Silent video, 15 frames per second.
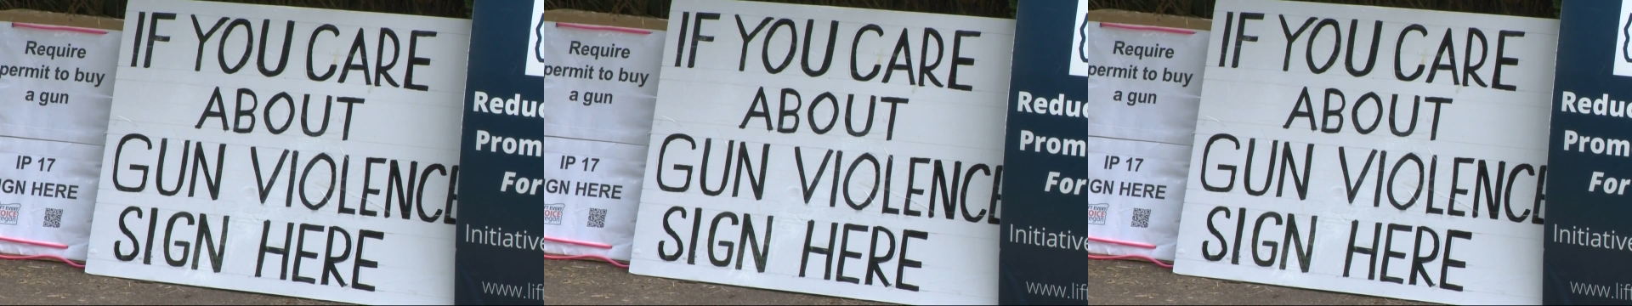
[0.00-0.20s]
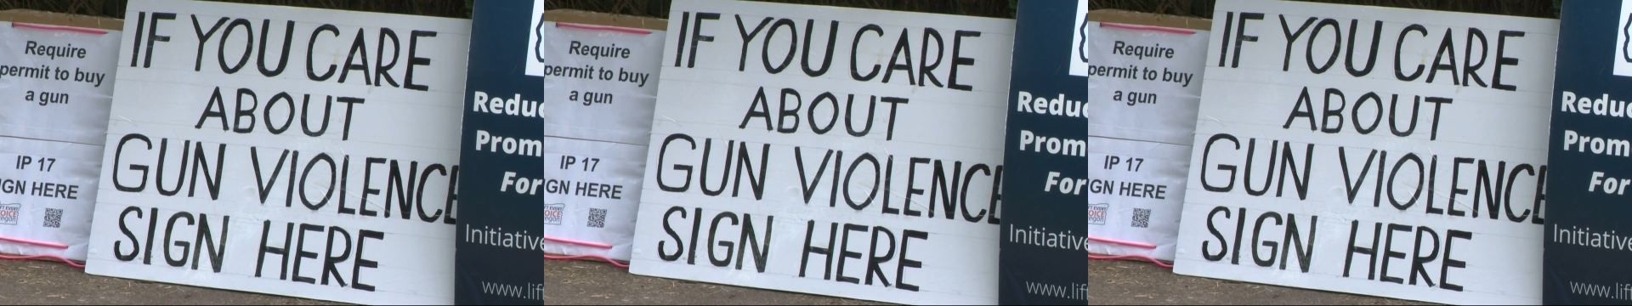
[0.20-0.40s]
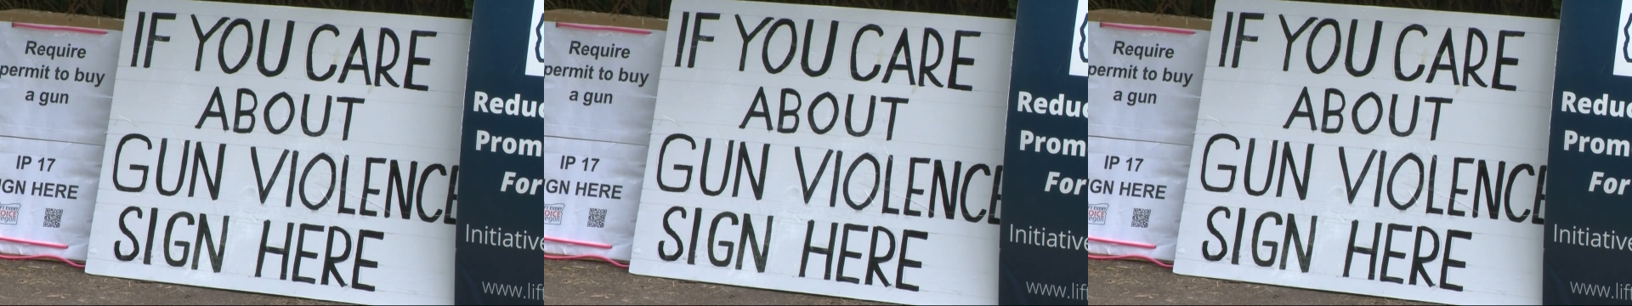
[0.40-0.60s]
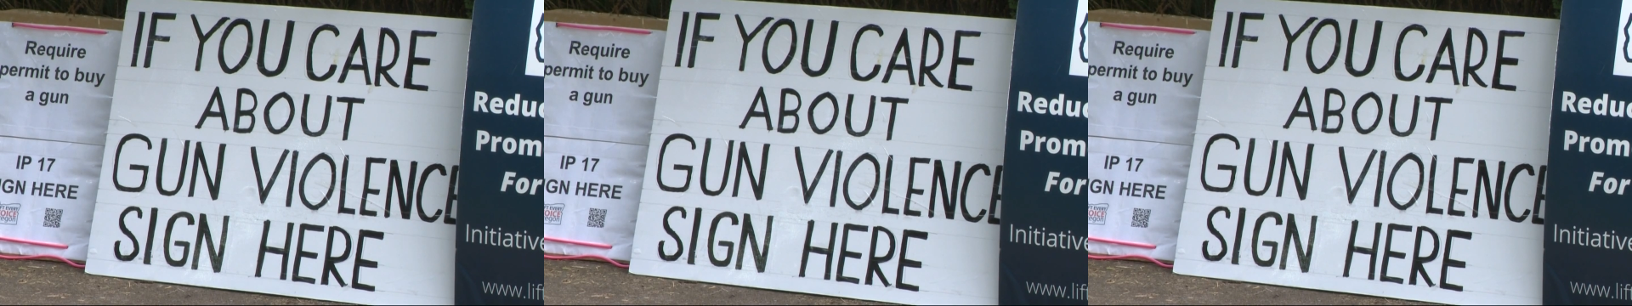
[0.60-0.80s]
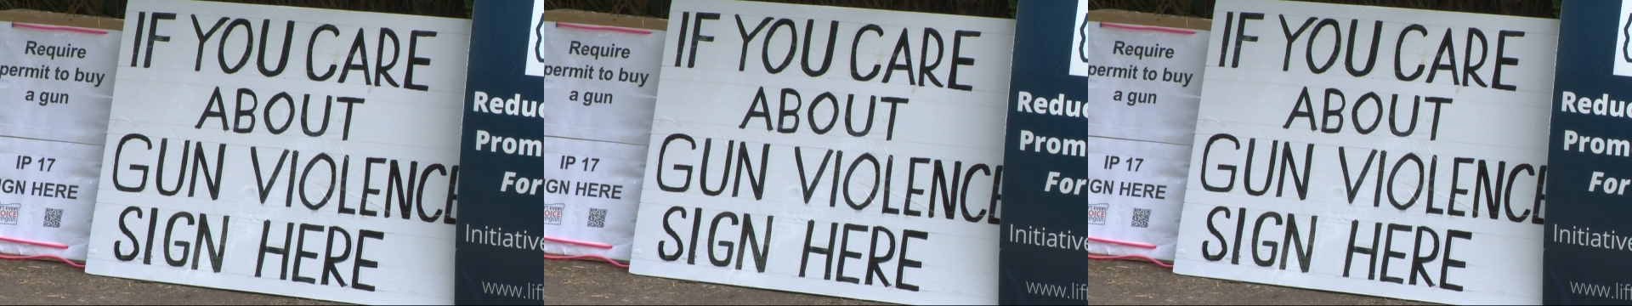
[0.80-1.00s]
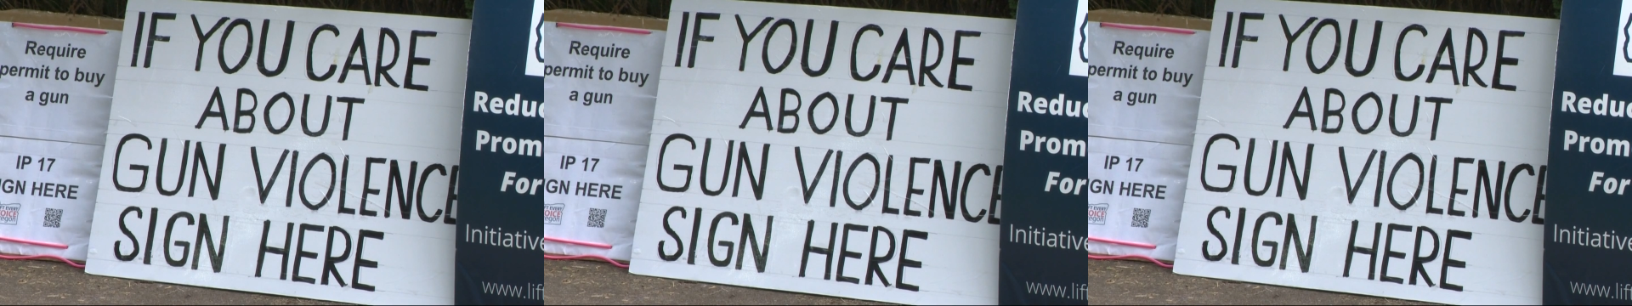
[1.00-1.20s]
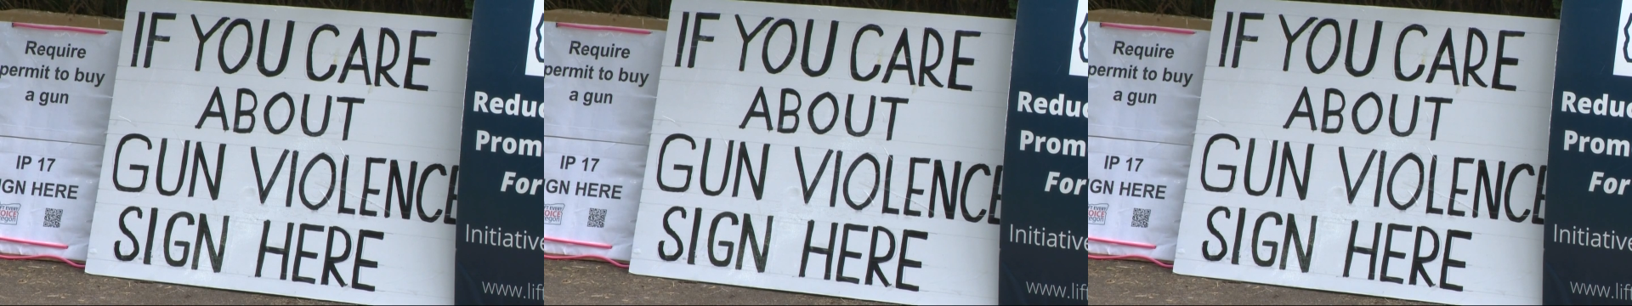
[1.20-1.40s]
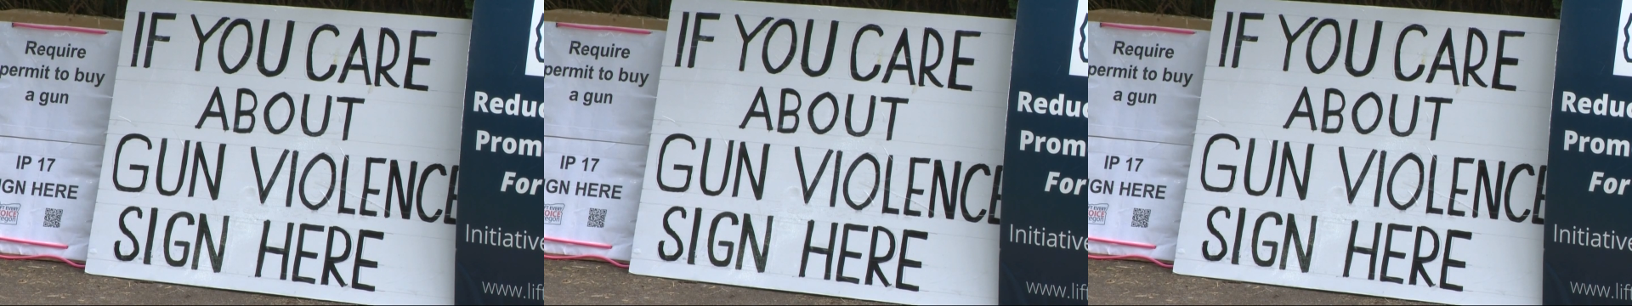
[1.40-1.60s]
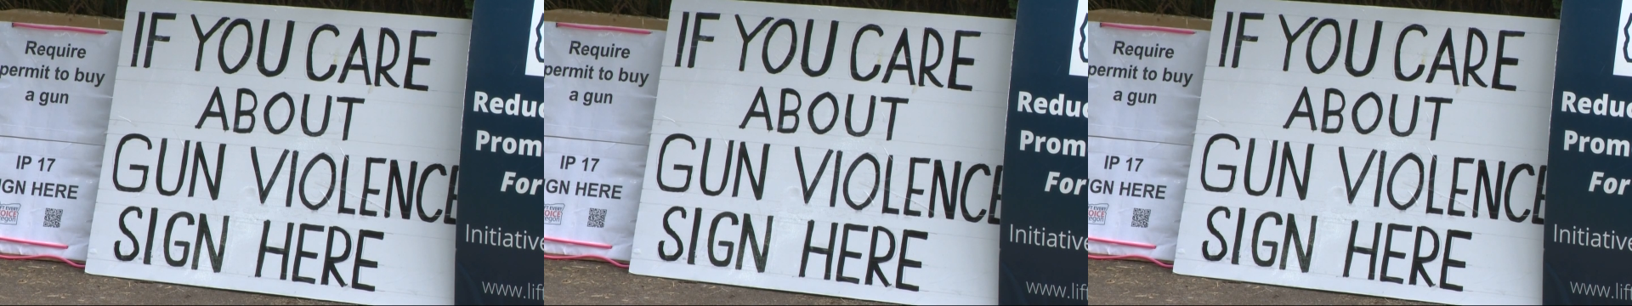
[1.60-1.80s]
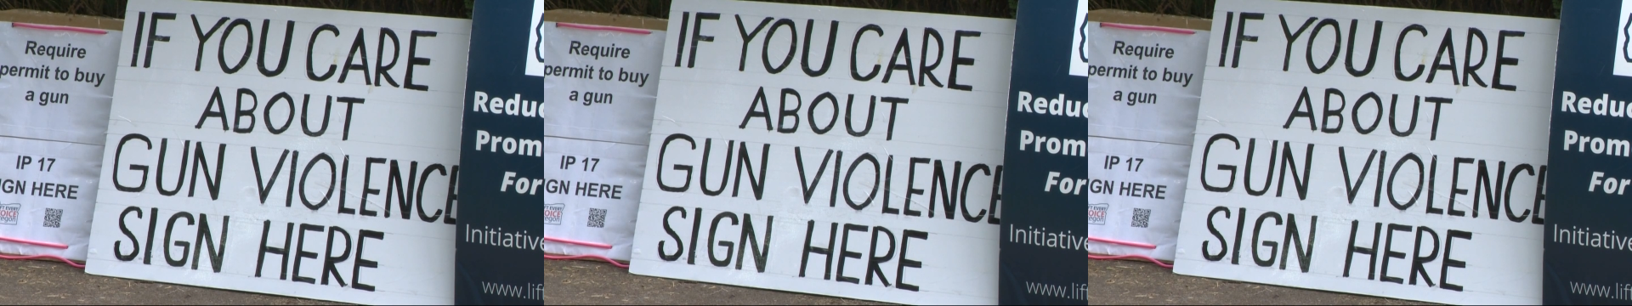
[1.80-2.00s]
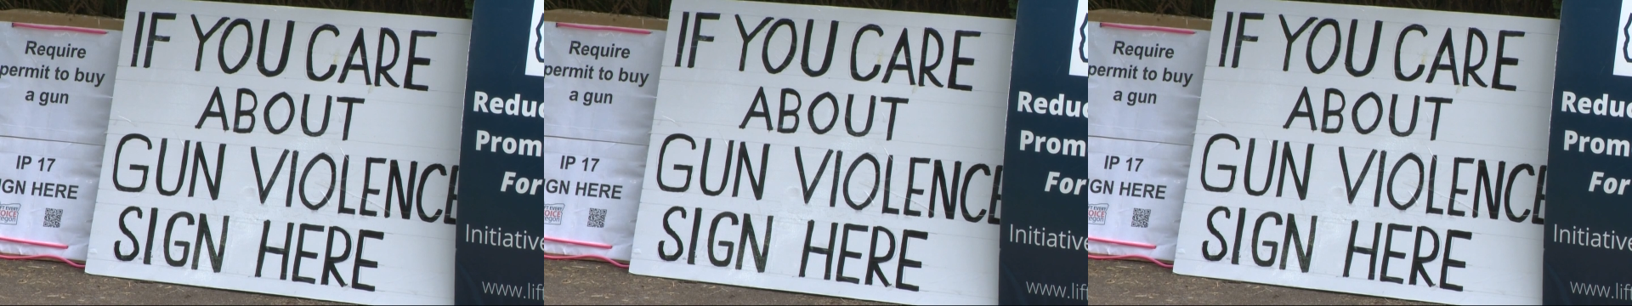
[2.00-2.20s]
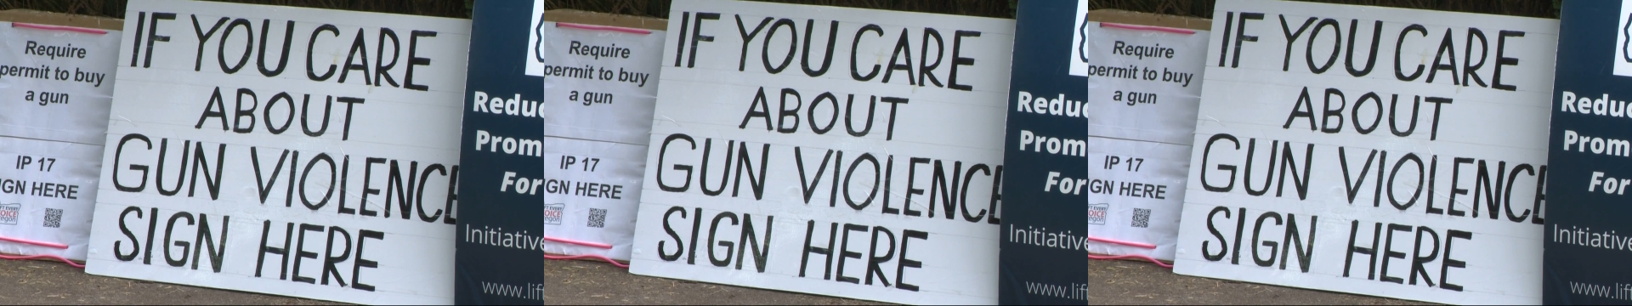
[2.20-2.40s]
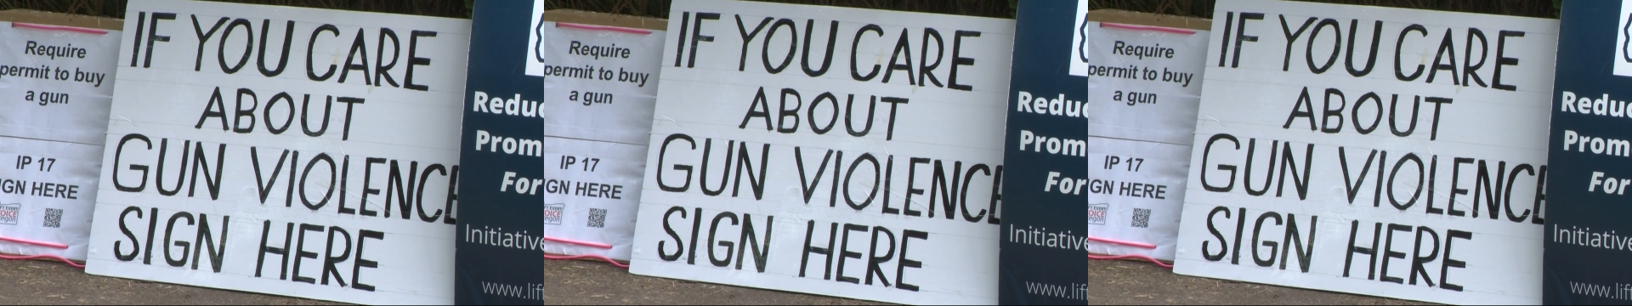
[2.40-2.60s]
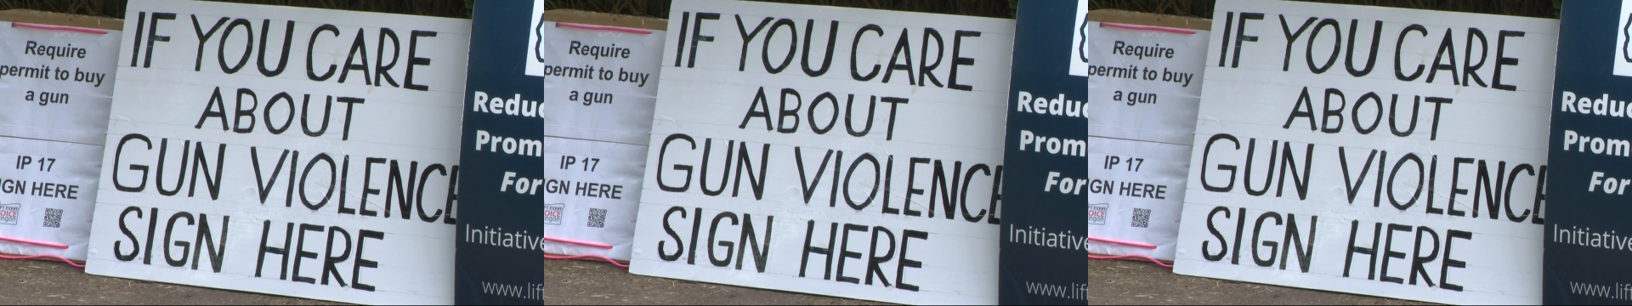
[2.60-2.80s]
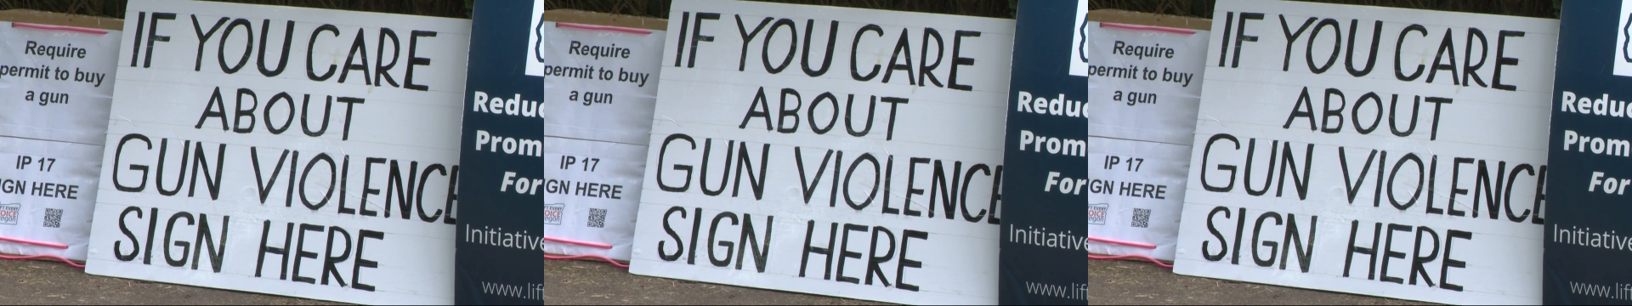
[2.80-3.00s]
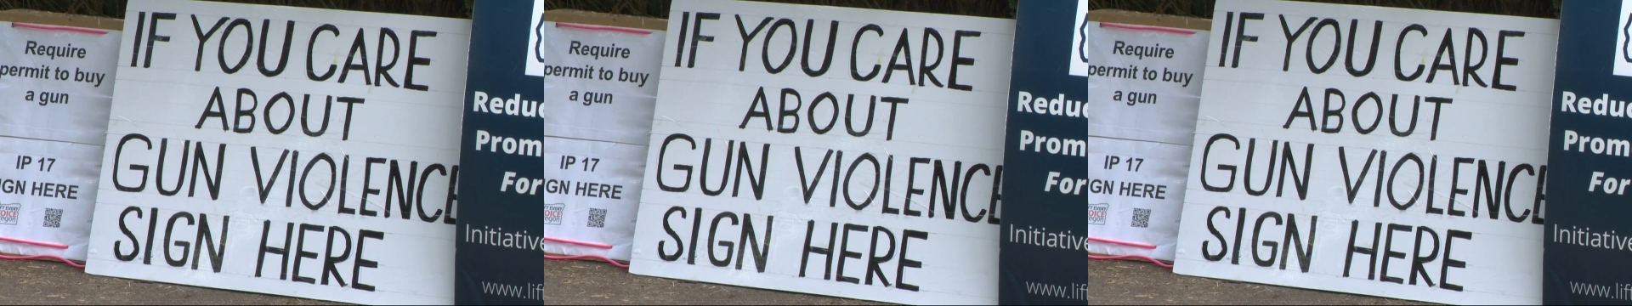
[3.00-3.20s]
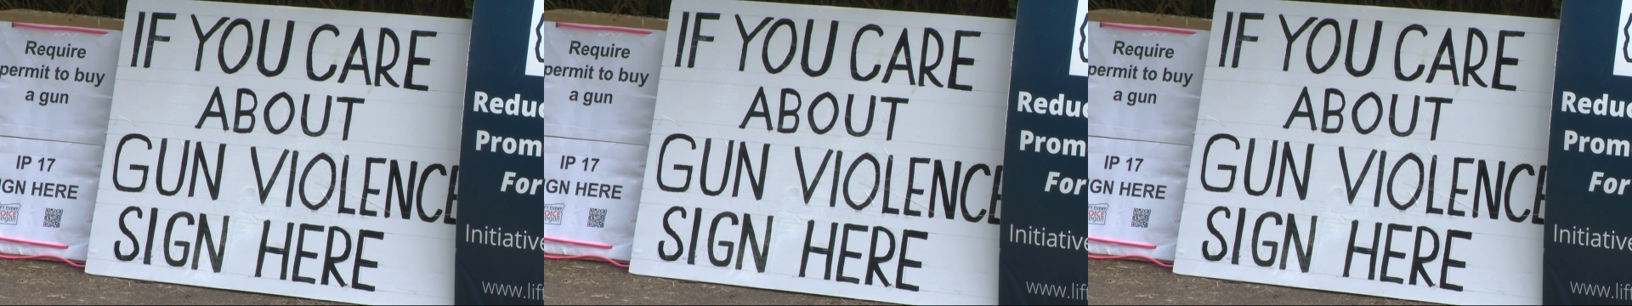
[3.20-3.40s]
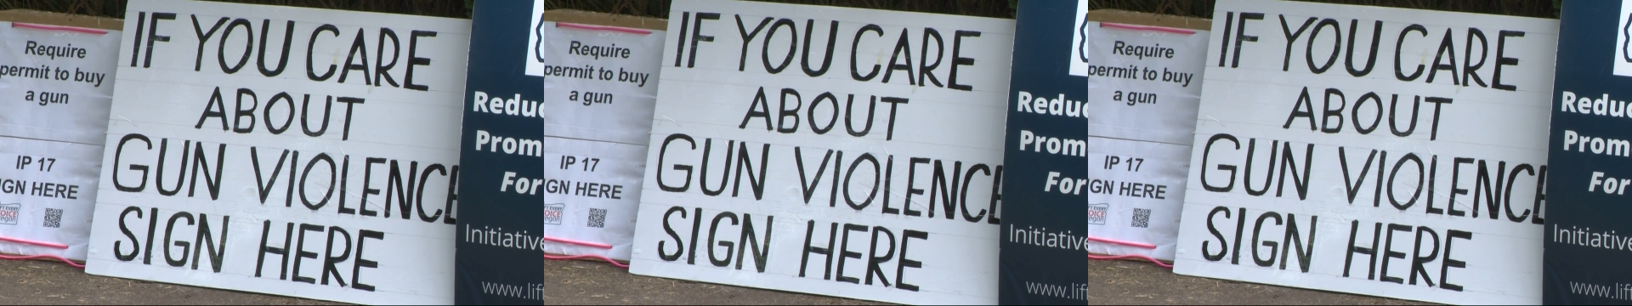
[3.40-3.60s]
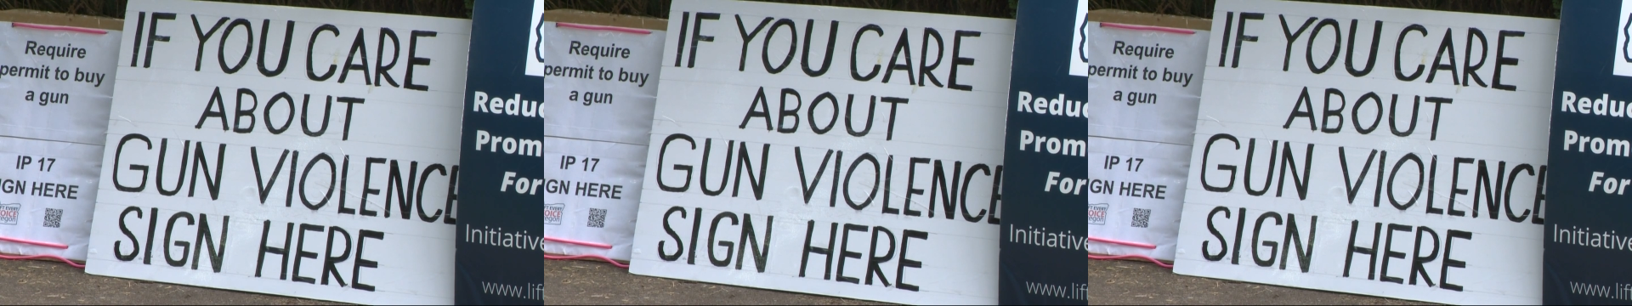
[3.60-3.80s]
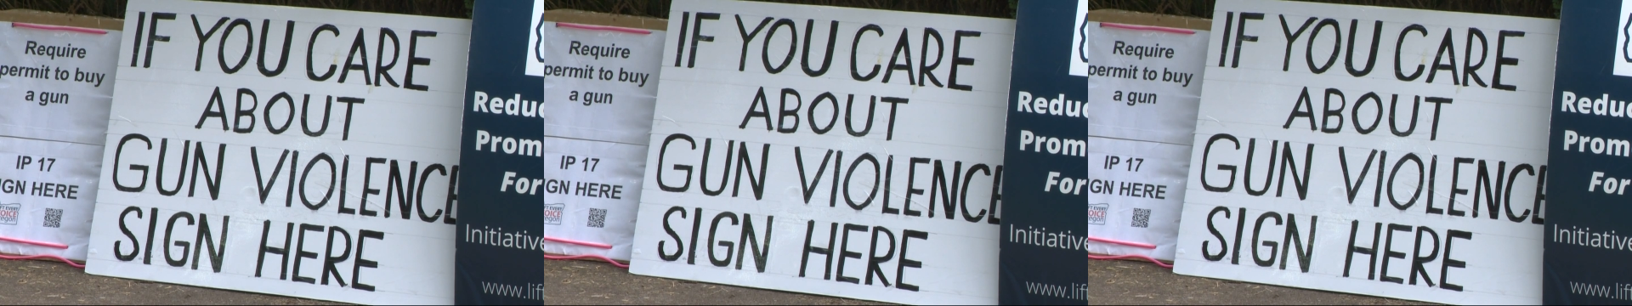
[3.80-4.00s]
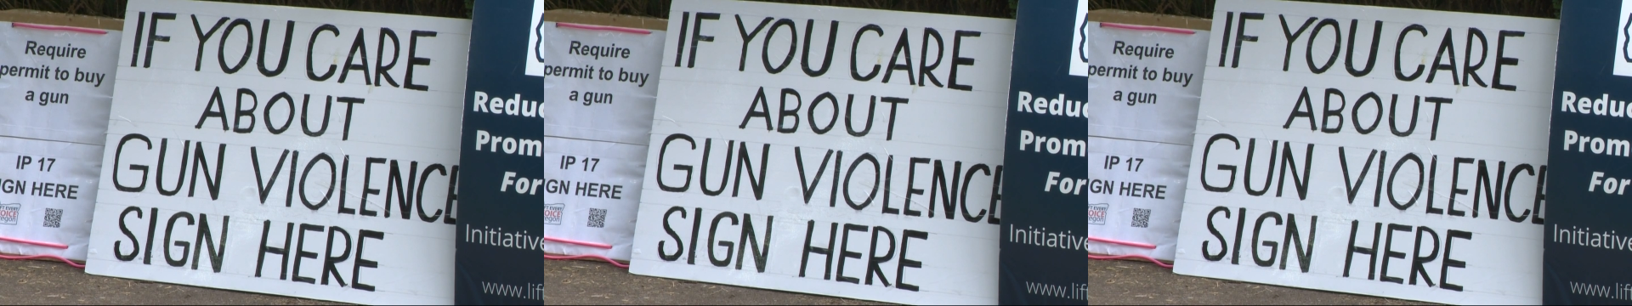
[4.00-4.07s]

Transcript: [unreadable: no face in view]